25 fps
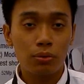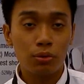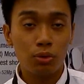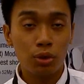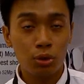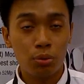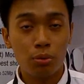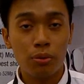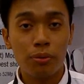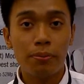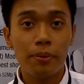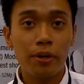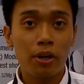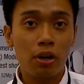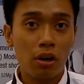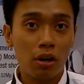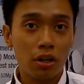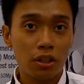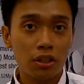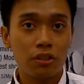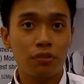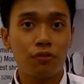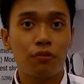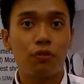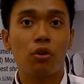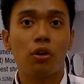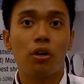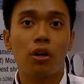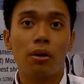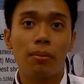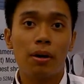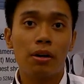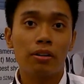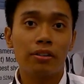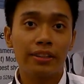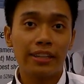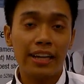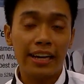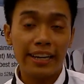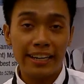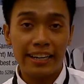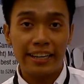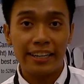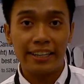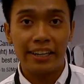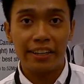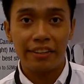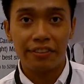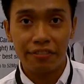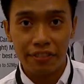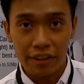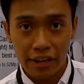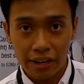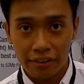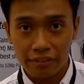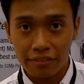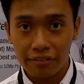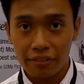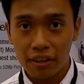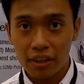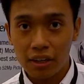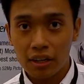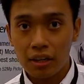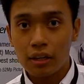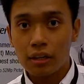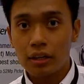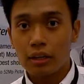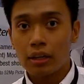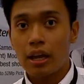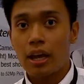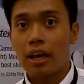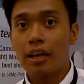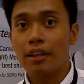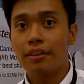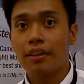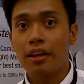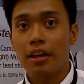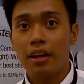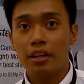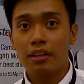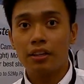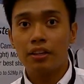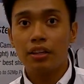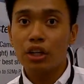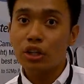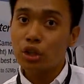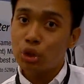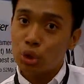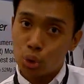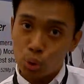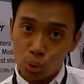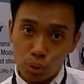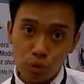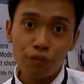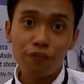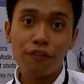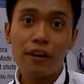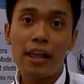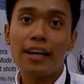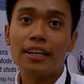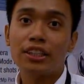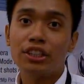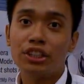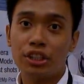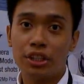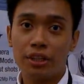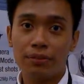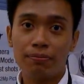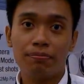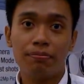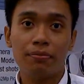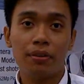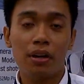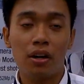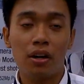which will be cost for about 9,995. And then the 2 flagship